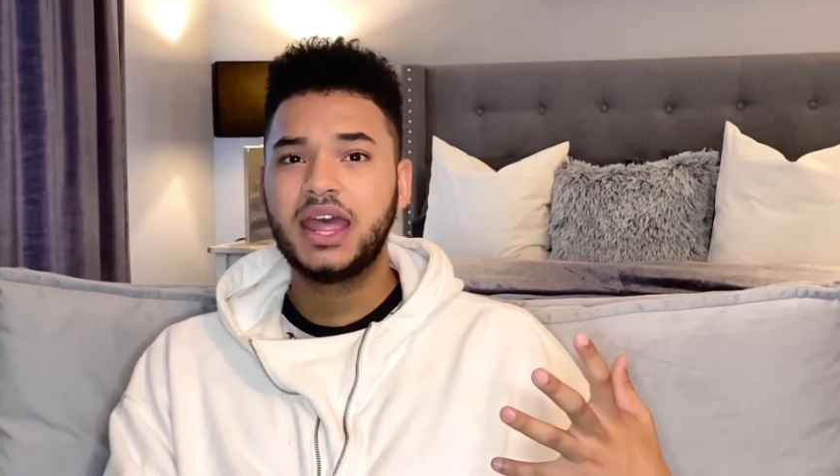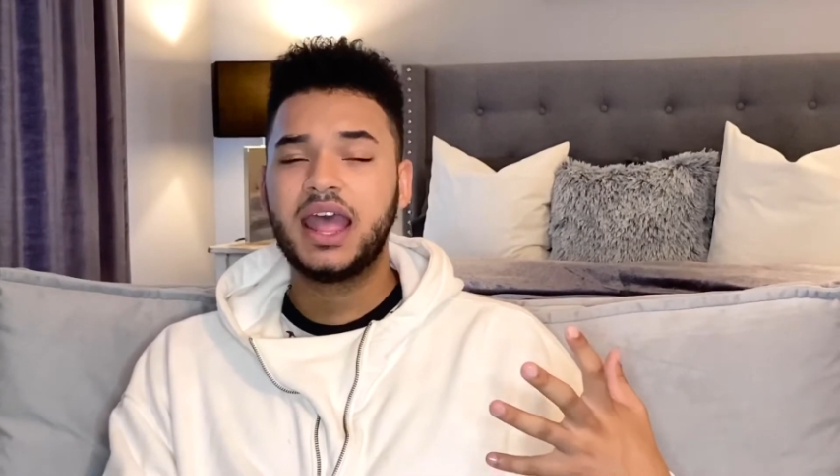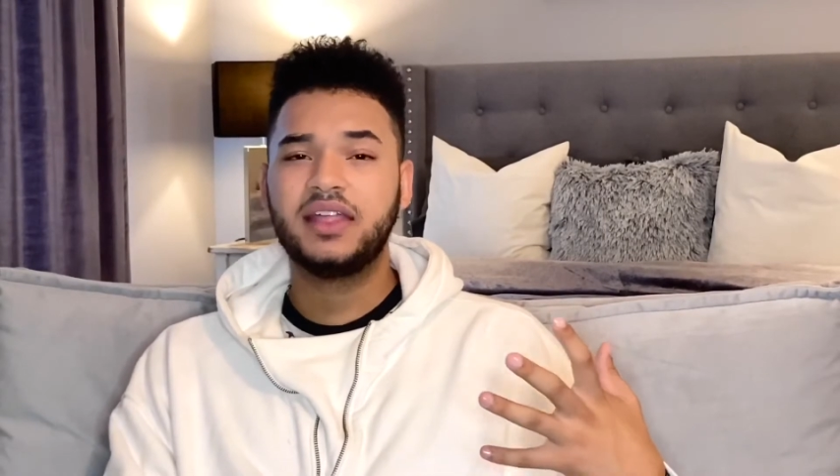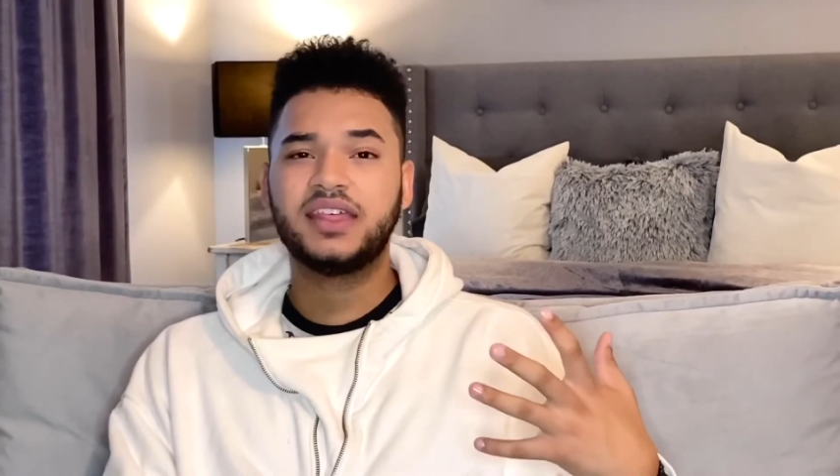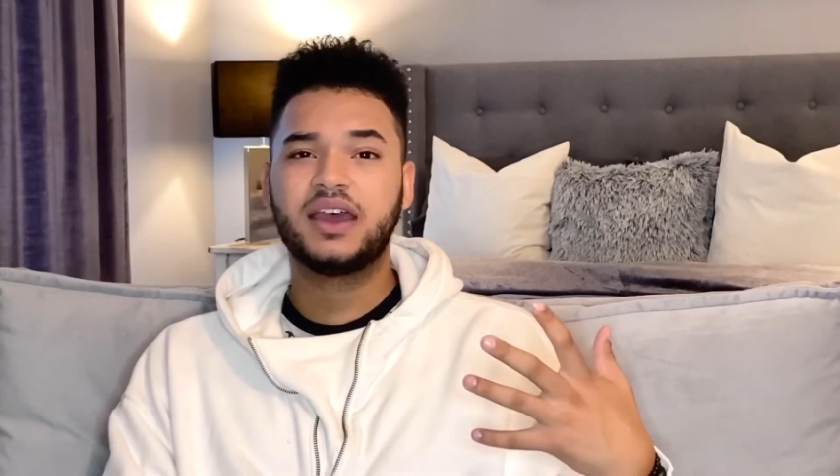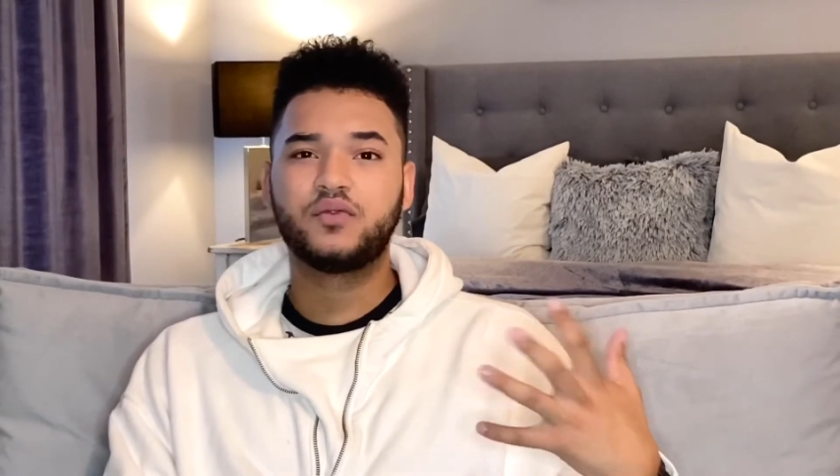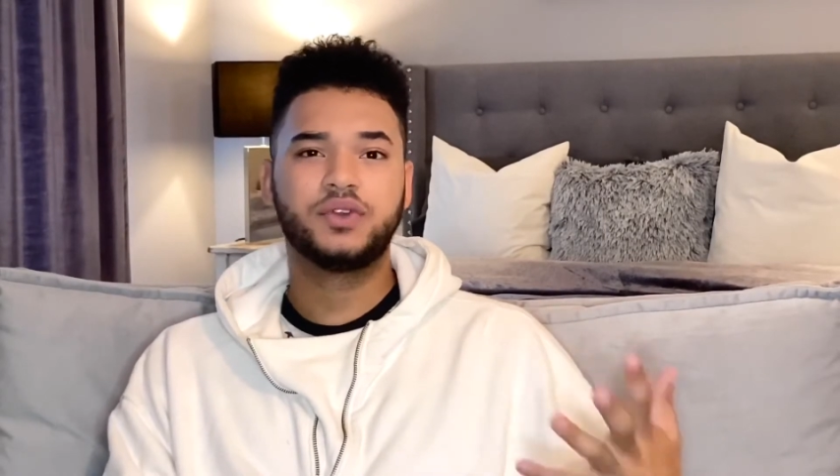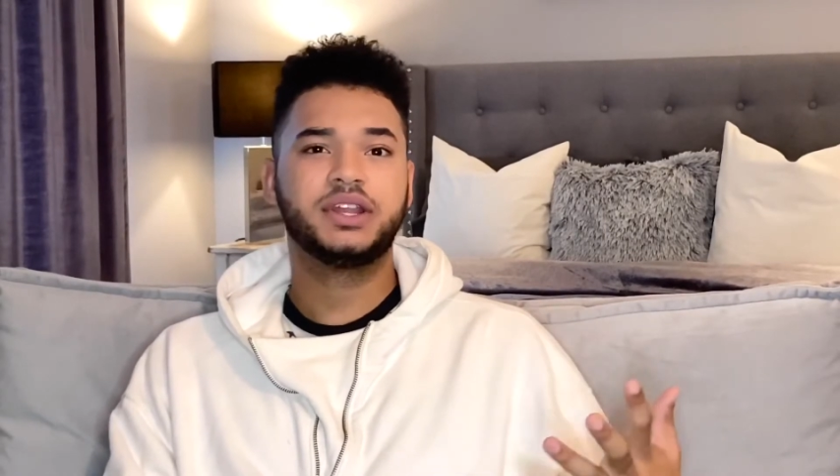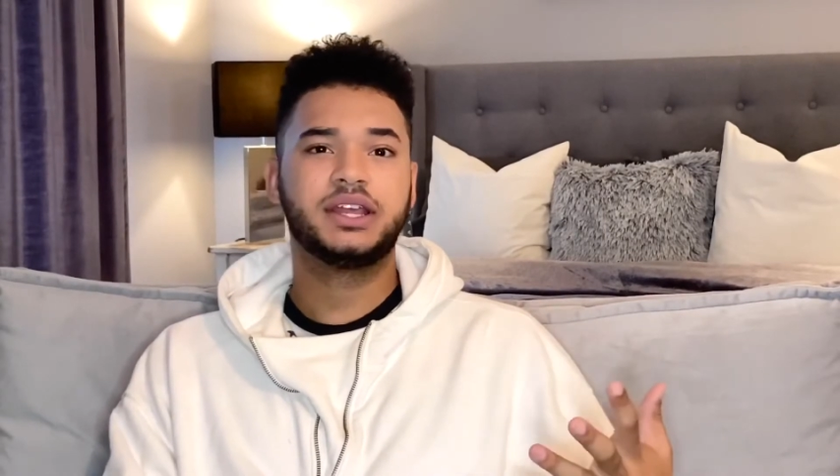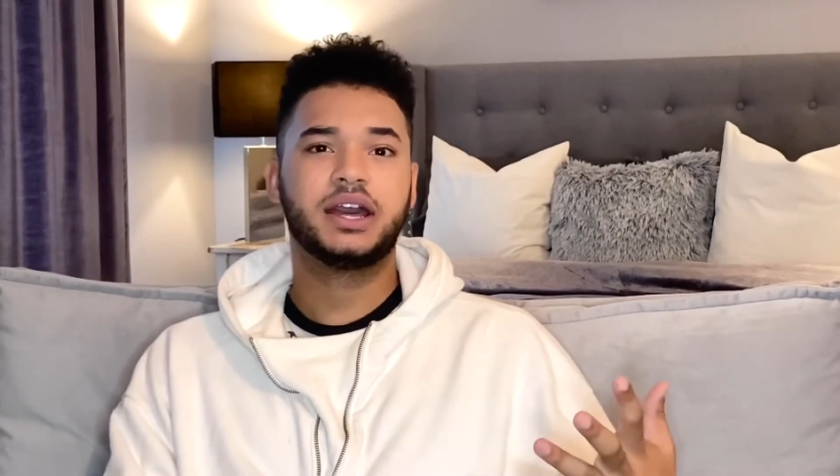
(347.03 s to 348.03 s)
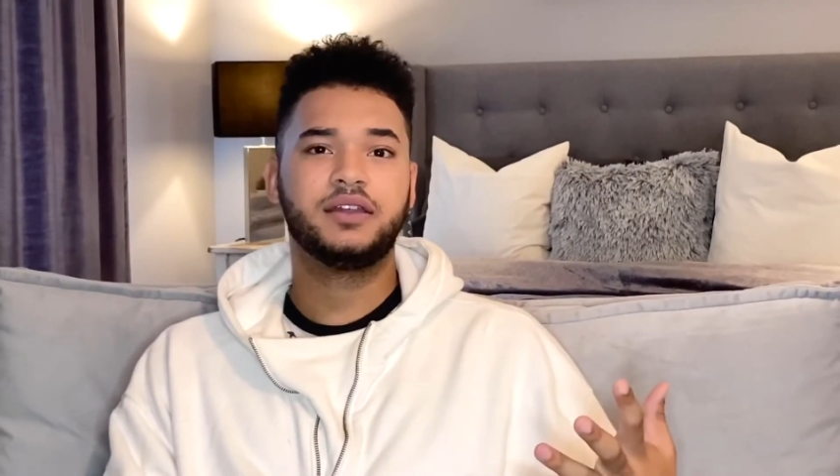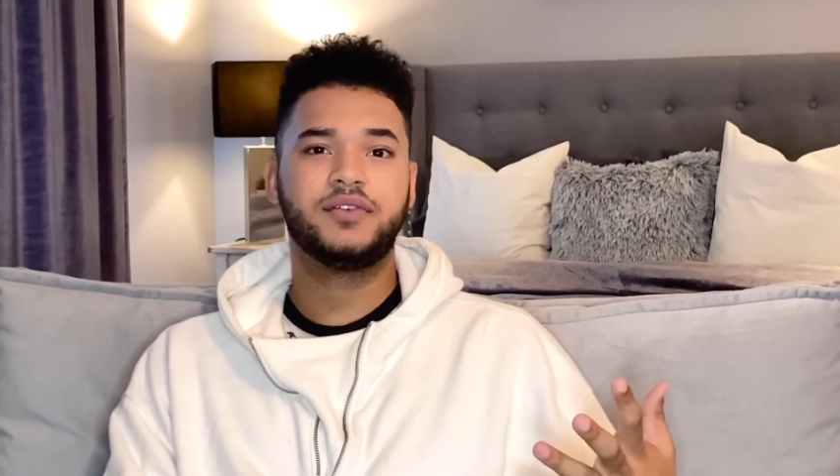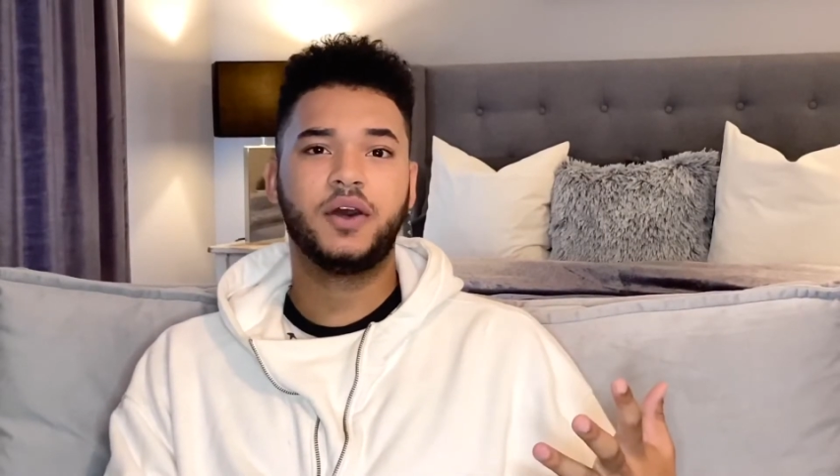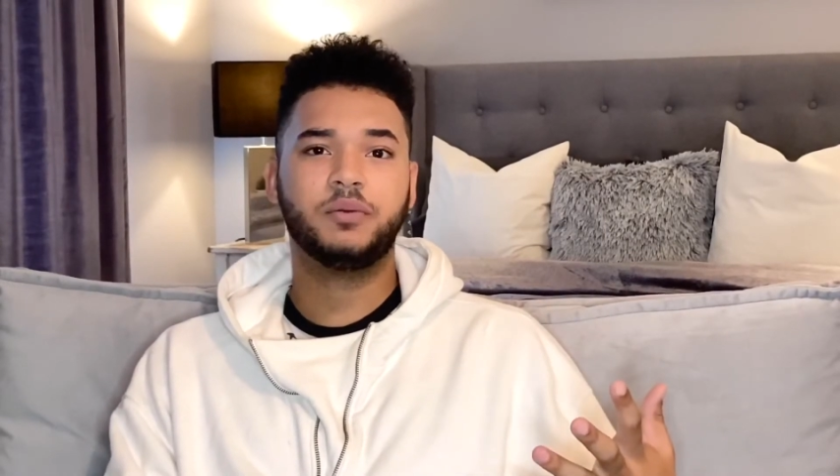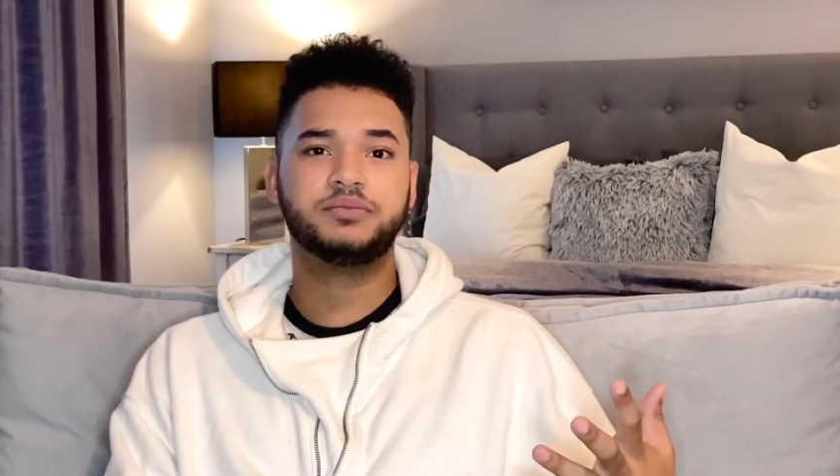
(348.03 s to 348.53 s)
And that really kind of
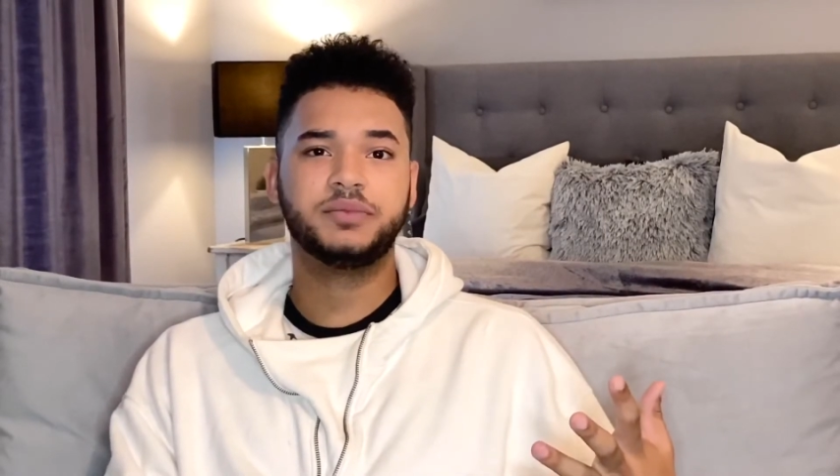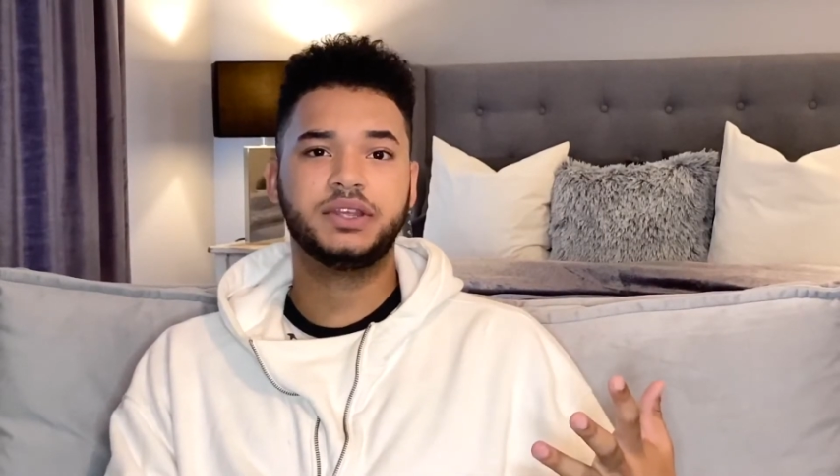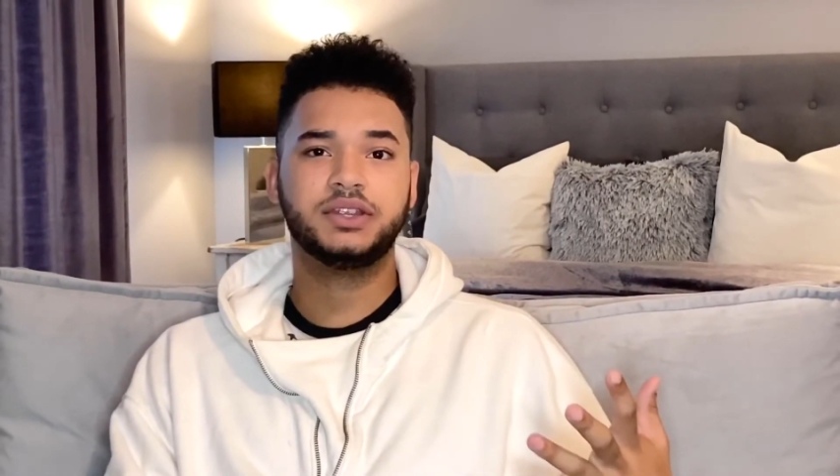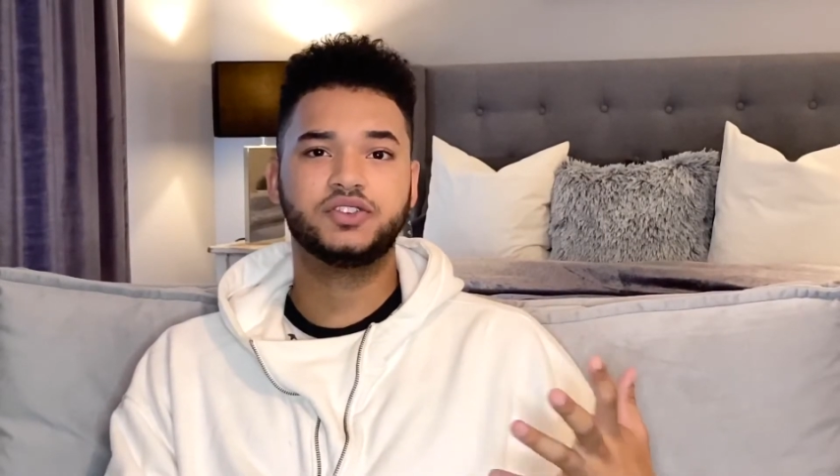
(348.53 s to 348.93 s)
helped me